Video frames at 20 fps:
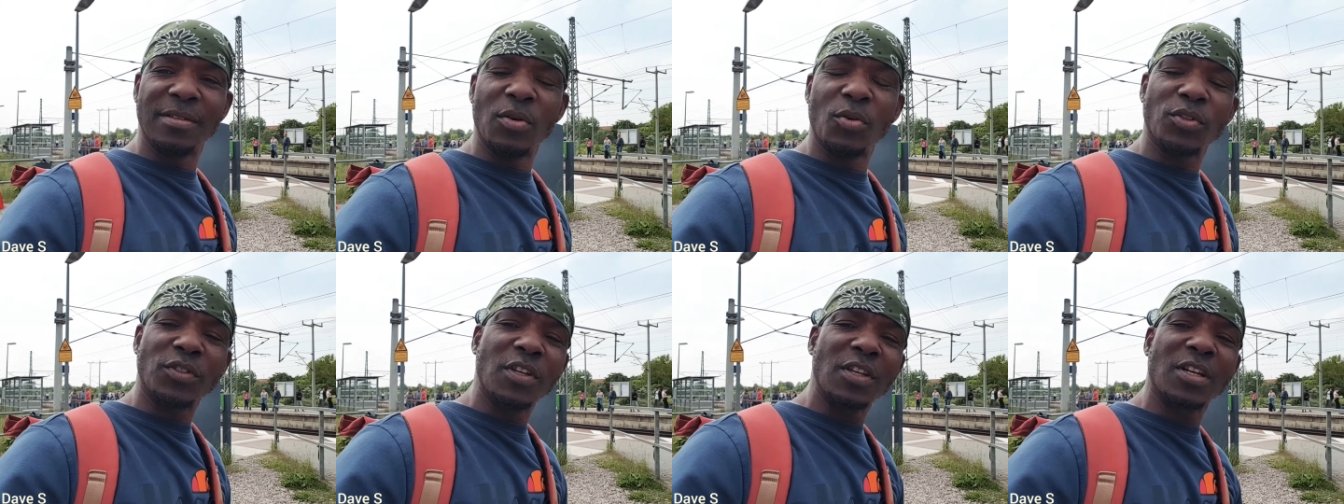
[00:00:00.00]

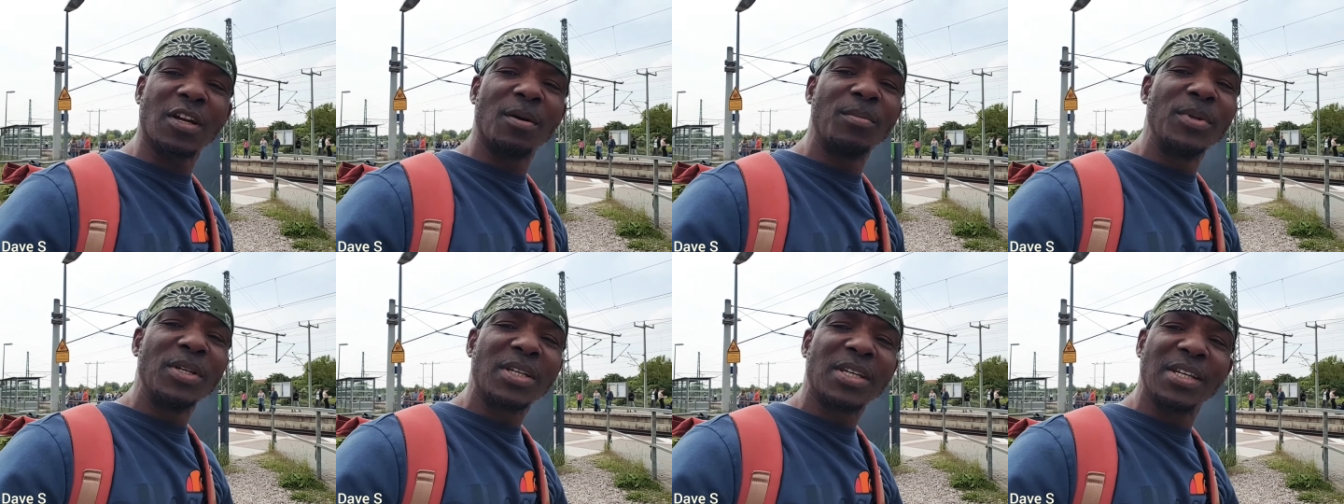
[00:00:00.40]
There was no
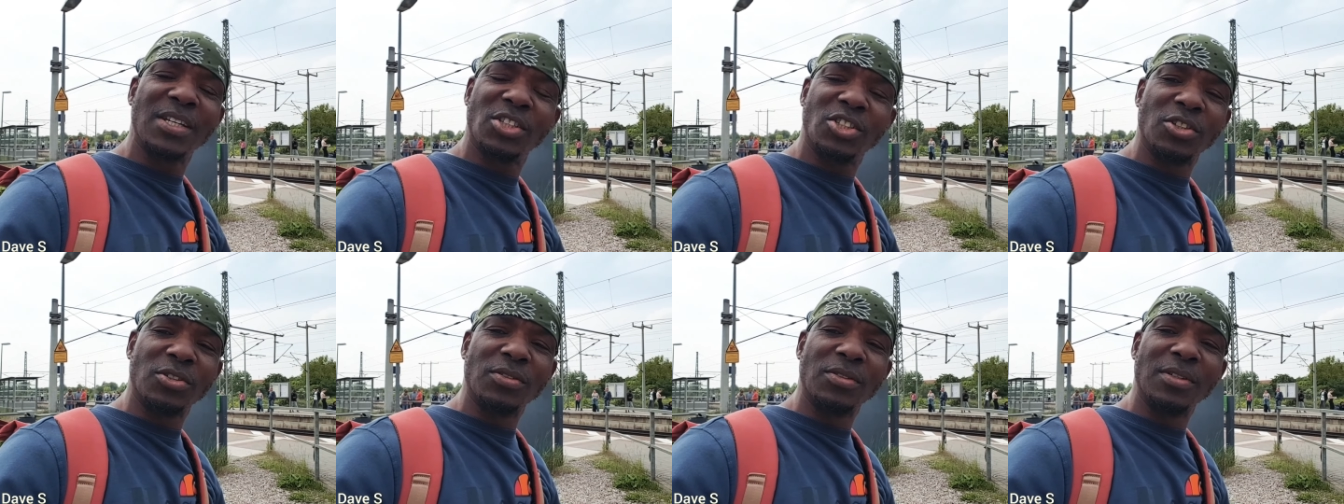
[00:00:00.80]

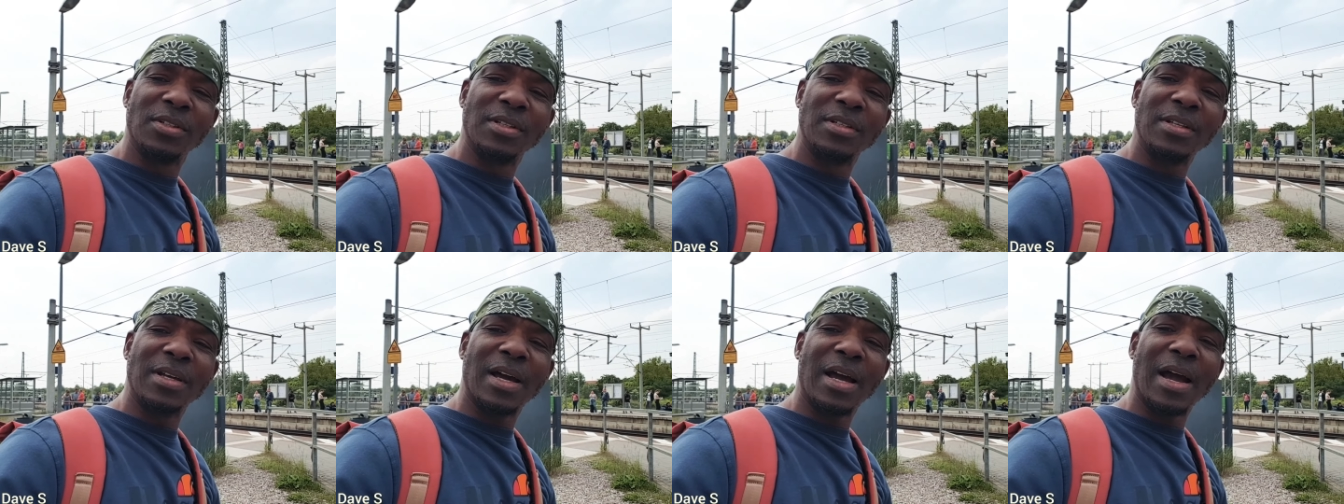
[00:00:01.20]
communication.
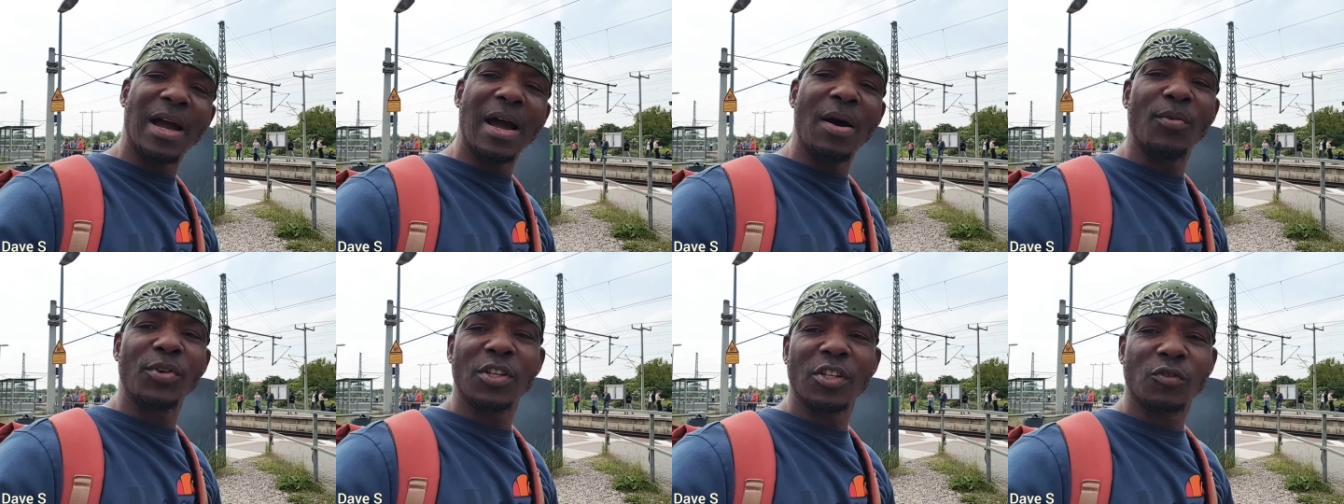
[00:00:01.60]

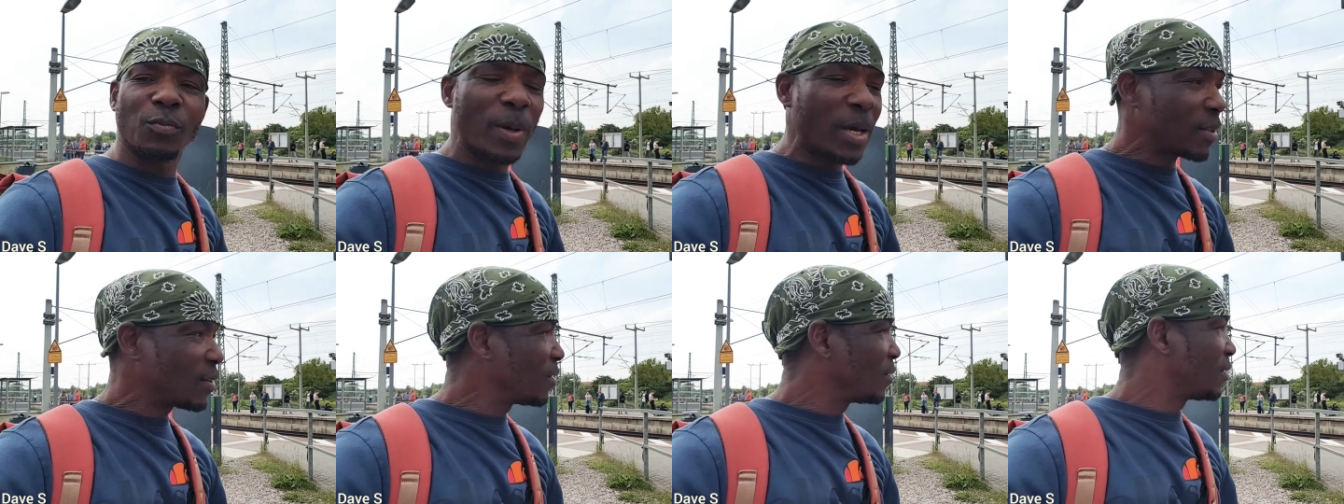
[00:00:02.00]
I was
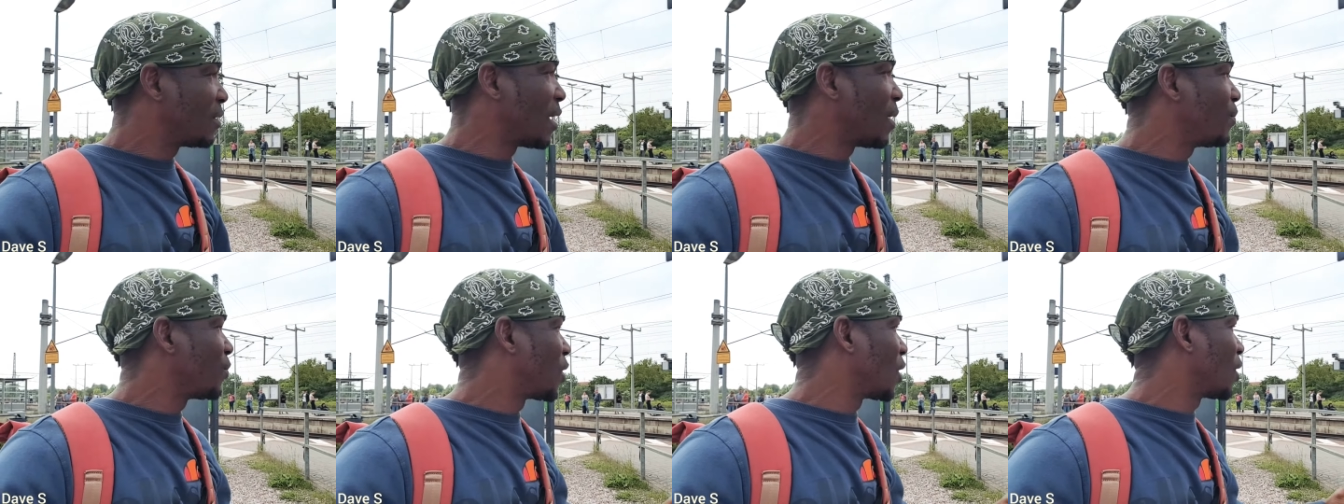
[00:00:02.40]
expecting
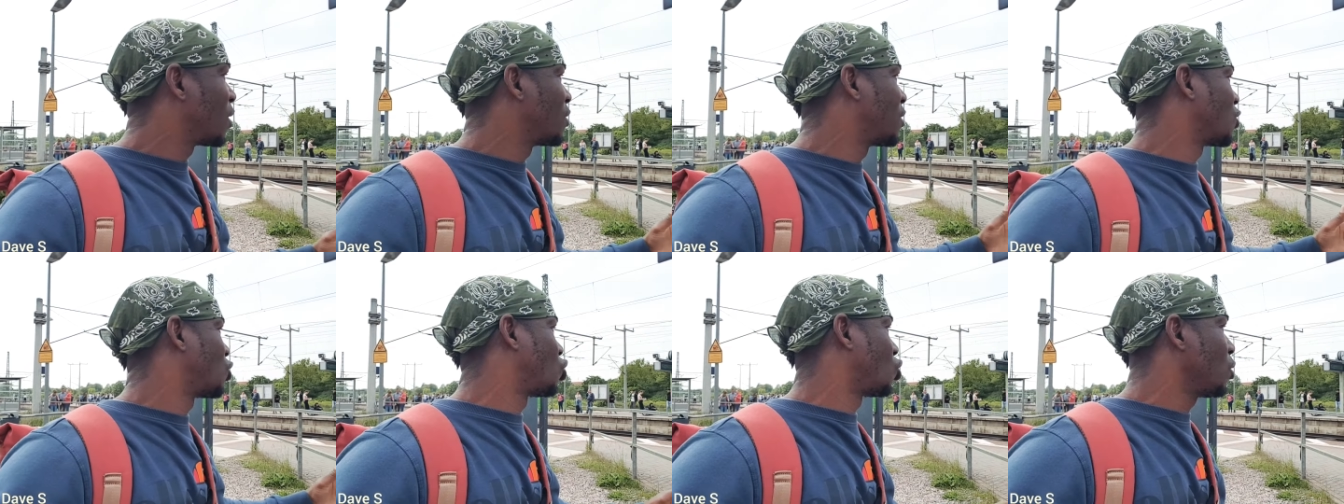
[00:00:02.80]
them the,
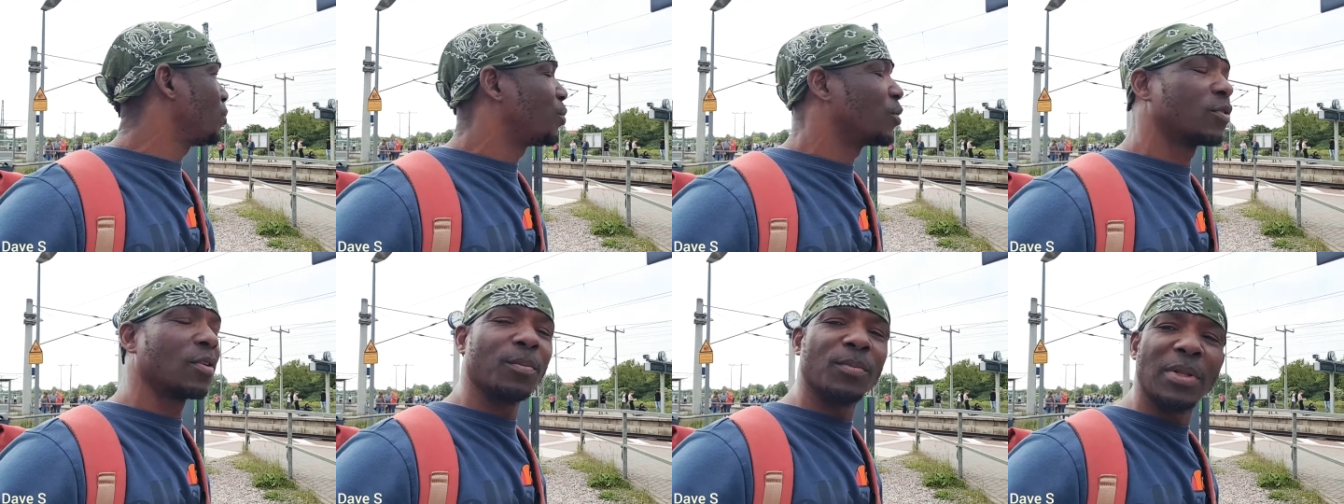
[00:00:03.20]
there should
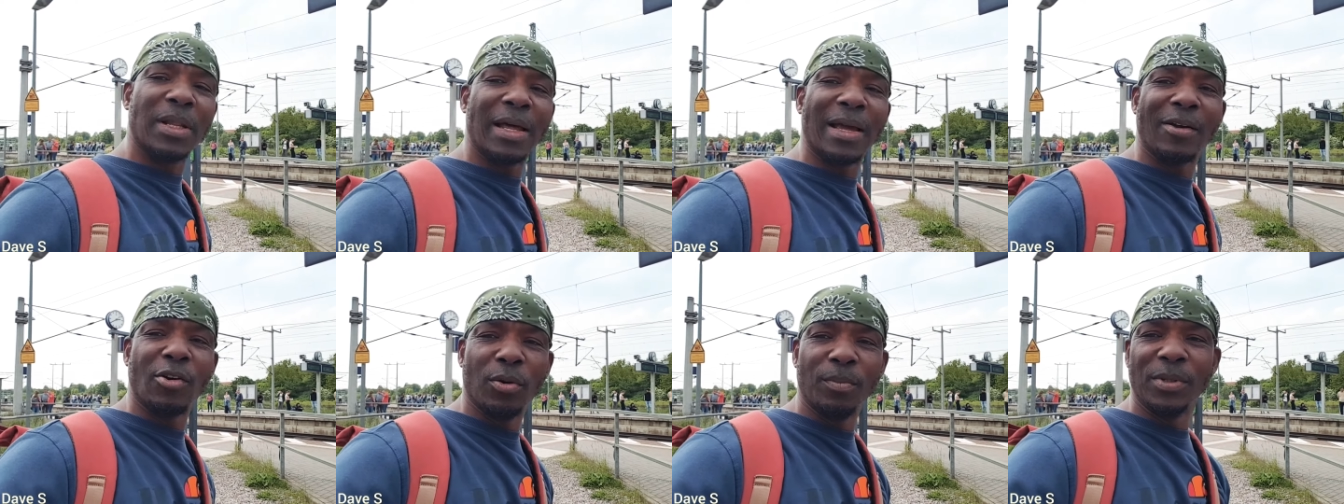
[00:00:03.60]
be something
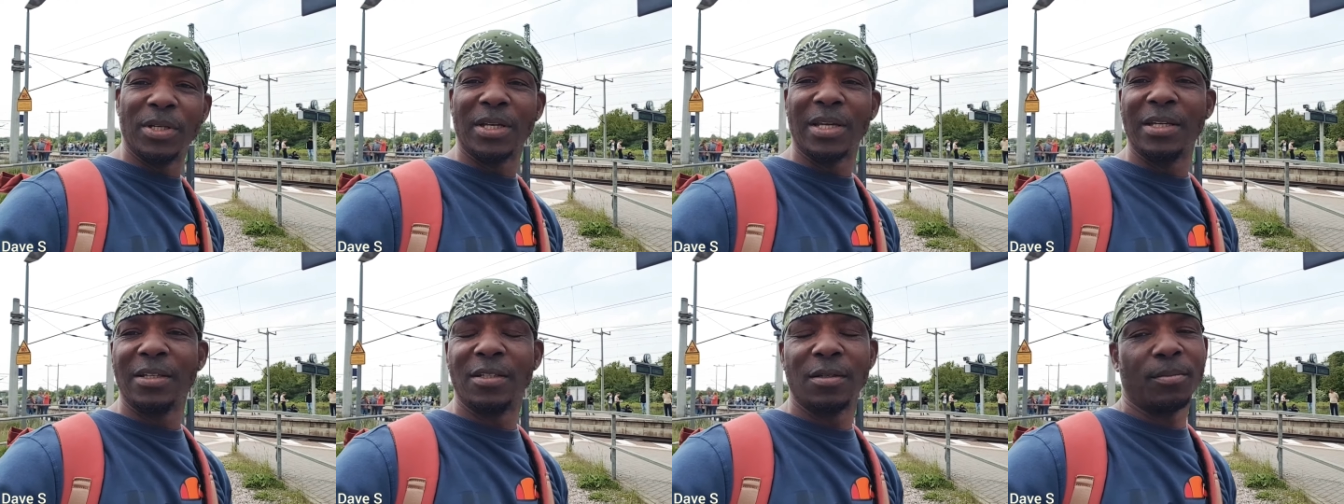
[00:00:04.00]
like
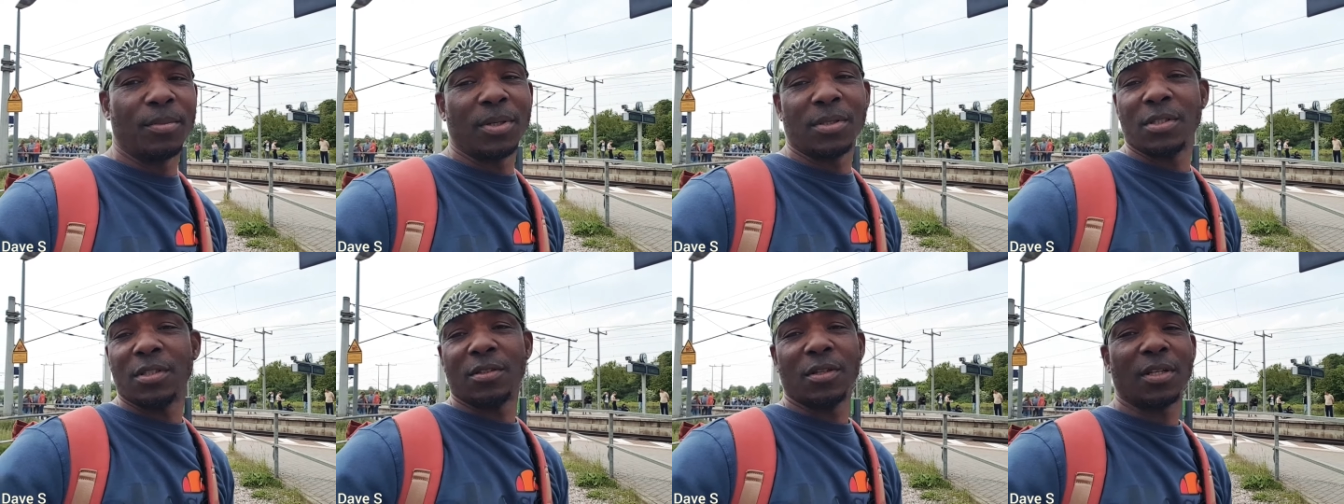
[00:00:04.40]
communication,
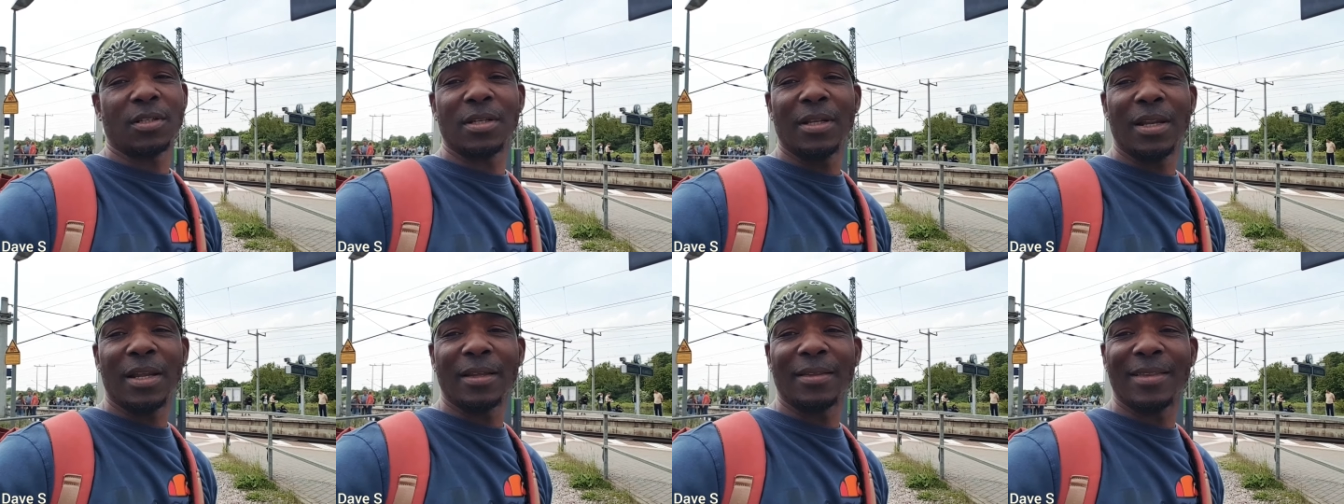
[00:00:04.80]
but
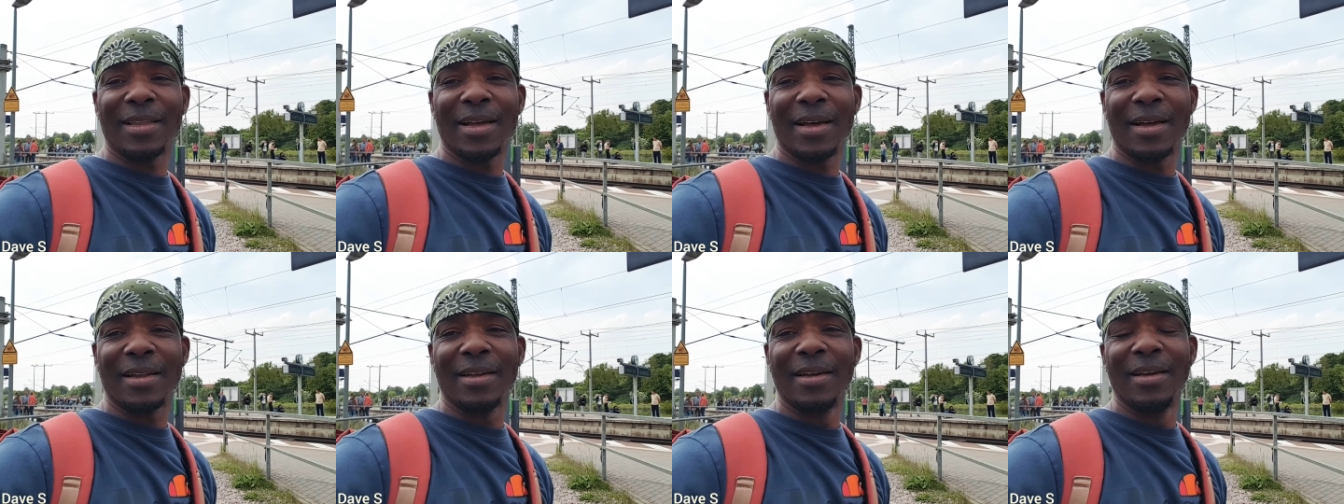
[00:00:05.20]
nothing like
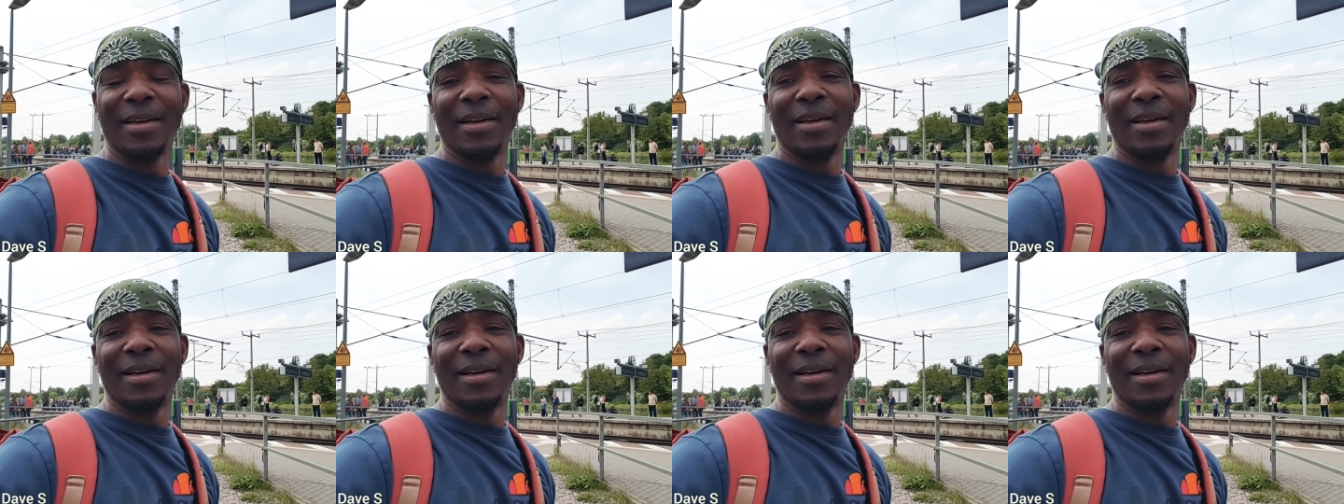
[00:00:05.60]
that.